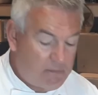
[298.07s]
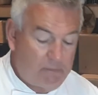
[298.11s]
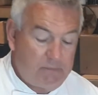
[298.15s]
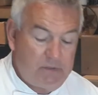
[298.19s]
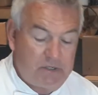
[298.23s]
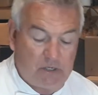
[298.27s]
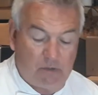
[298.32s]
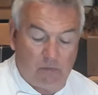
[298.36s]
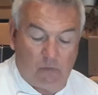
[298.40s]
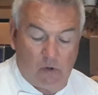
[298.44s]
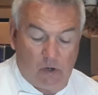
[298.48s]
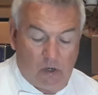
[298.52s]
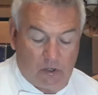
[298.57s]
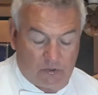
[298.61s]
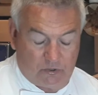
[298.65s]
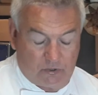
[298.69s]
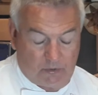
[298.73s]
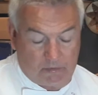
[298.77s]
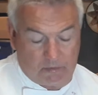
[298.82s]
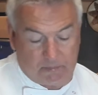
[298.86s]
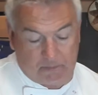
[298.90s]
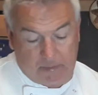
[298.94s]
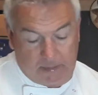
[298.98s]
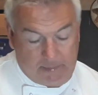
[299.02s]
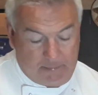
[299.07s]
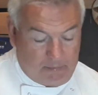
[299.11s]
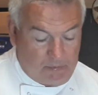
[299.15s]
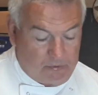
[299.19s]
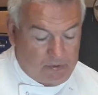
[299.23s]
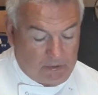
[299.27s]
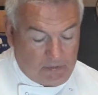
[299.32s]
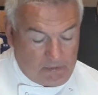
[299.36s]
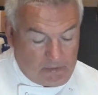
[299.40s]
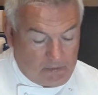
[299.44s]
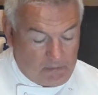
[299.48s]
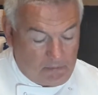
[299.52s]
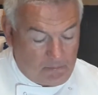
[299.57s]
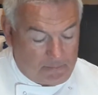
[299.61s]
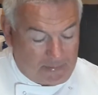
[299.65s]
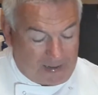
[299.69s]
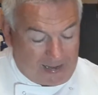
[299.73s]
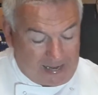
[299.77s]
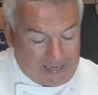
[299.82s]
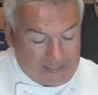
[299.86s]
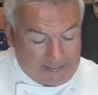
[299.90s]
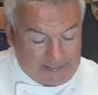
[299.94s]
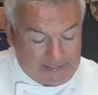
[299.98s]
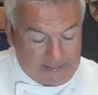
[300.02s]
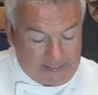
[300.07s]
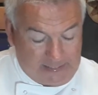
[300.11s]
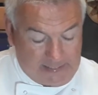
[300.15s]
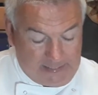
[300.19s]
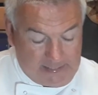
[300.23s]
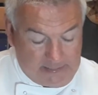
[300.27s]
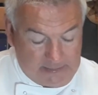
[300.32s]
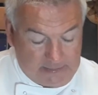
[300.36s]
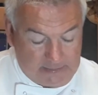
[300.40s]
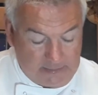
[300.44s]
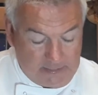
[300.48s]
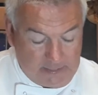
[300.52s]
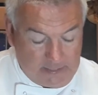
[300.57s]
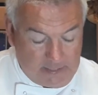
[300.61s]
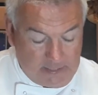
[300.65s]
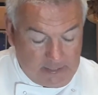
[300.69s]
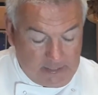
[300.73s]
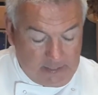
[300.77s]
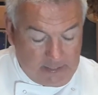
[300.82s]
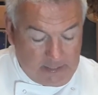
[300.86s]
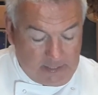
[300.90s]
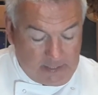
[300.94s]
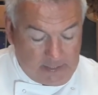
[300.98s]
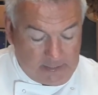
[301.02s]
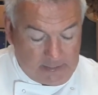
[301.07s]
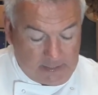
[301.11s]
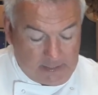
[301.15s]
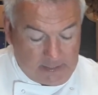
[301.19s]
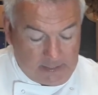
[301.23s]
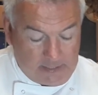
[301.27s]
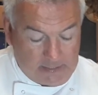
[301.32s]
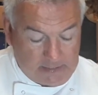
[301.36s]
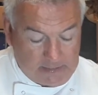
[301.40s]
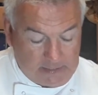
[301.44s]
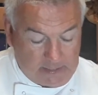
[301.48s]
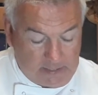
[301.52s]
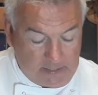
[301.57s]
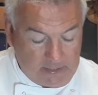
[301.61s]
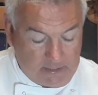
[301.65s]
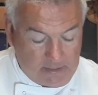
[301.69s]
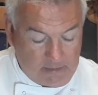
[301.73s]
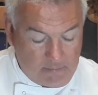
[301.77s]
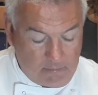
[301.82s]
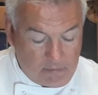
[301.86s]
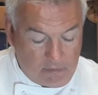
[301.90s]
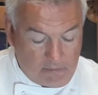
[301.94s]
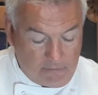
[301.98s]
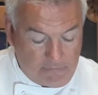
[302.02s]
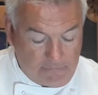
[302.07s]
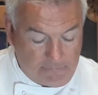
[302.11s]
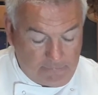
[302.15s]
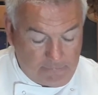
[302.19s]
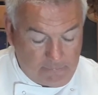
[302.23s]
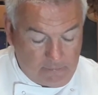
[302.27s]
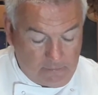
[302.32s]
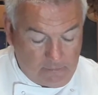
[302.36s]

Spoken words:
we do workshops, people do little bags of these and then they take them off.